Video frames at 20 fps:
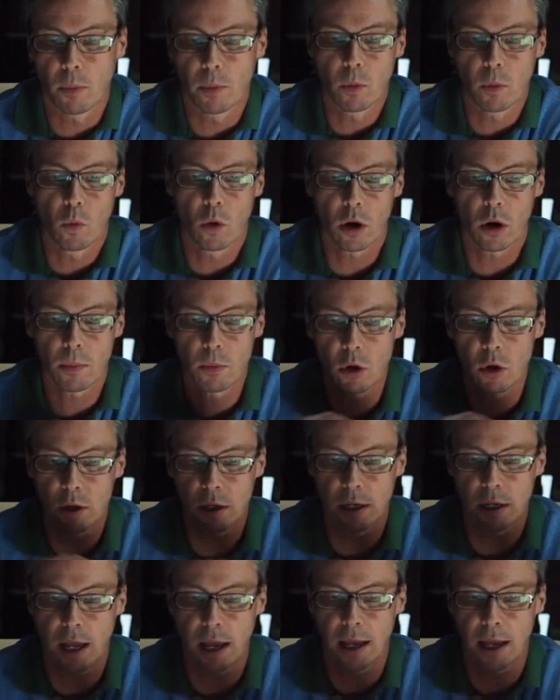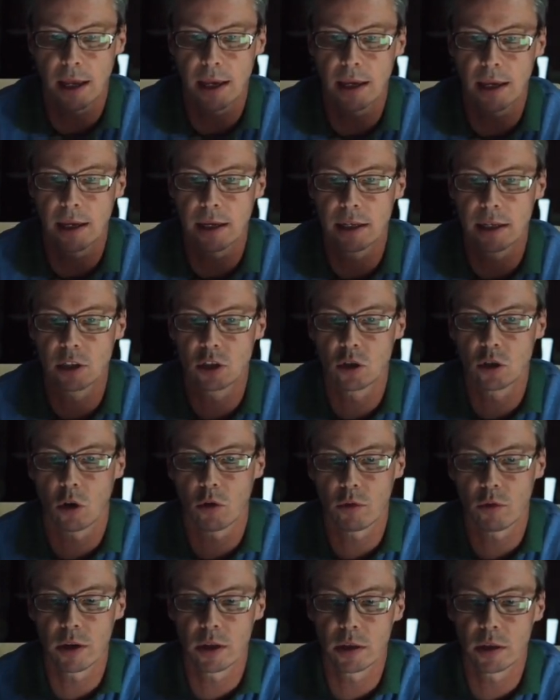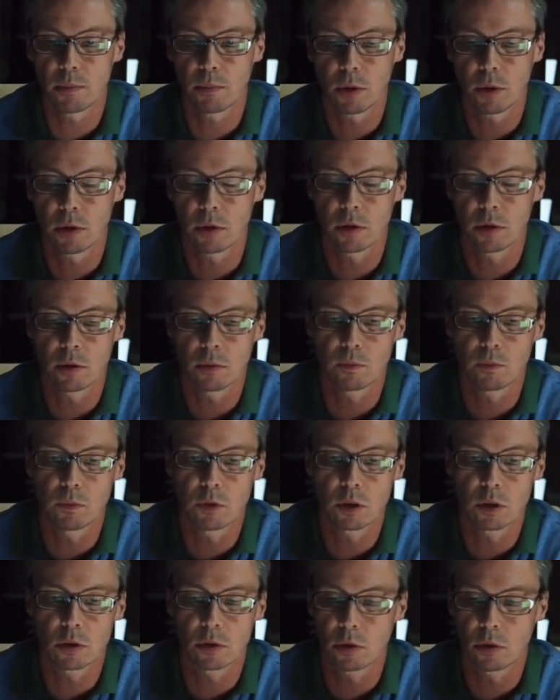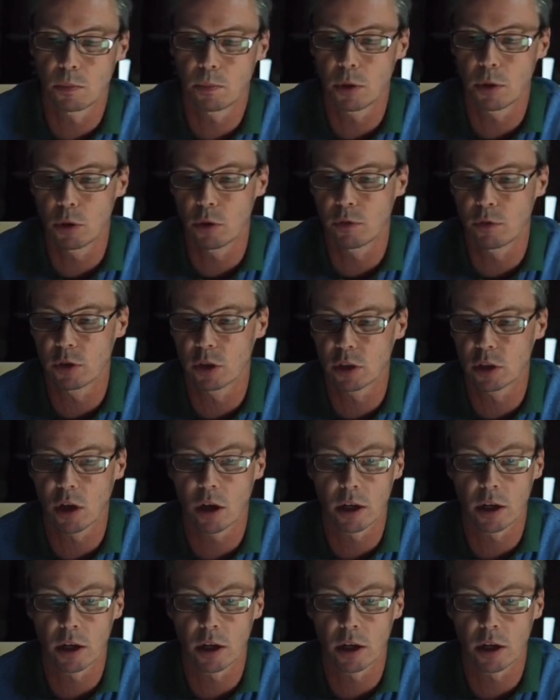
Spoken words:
And what I'm looking at here is not really the blue of the sky,